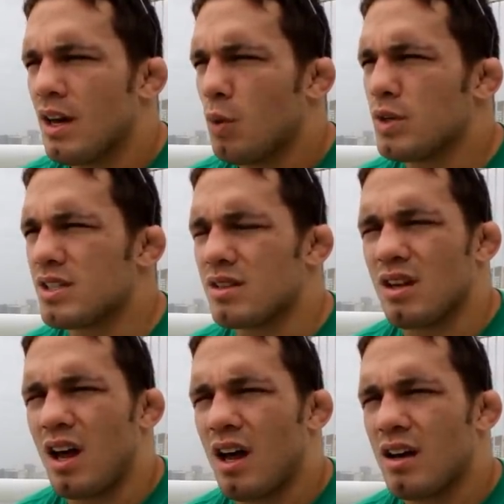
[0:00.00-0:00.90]
Which is a
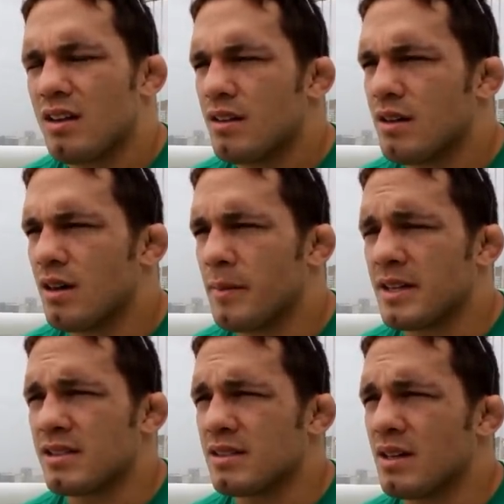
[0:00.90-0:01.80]
lot at
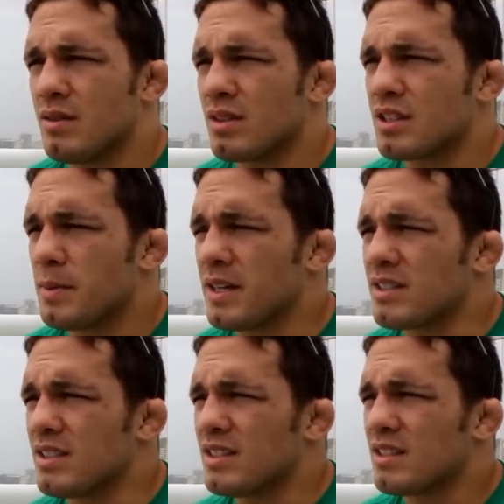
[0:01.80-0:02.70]
this level,
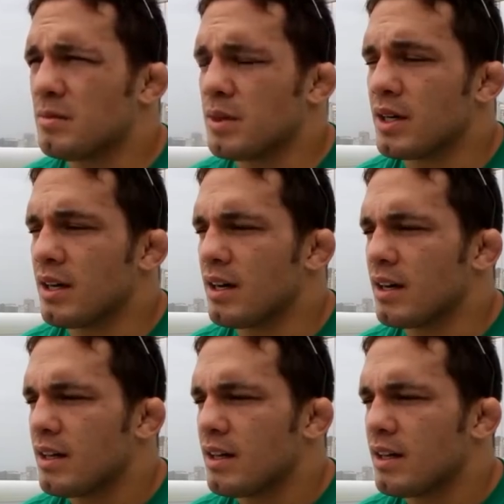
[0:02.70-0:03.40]
especially. But yeah,